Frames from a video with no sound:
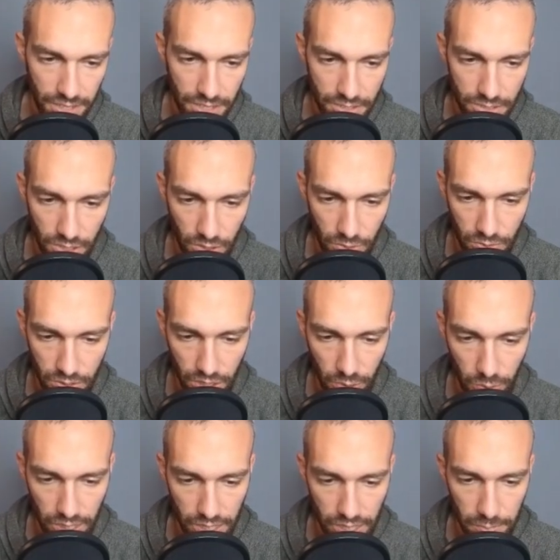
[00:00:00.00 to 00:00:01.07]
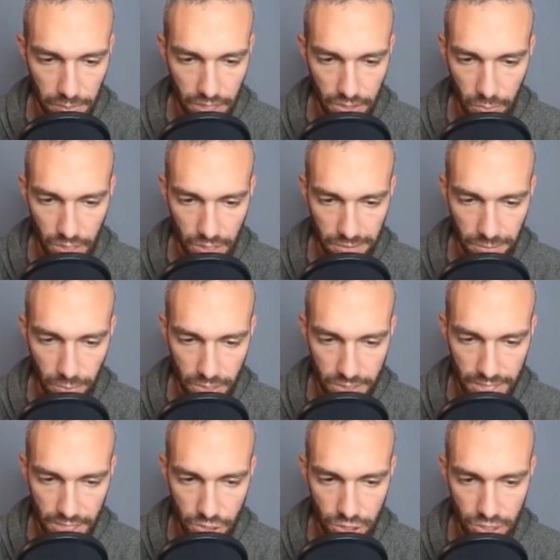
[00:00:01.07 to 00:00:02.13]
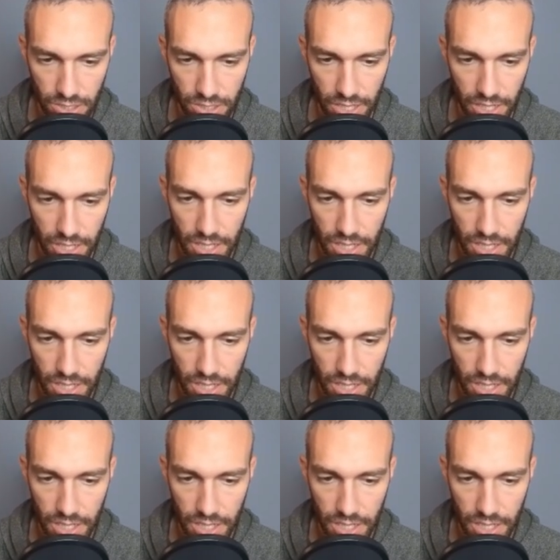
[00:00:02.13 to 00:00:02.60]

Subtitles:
So no, we're going to force that shield there.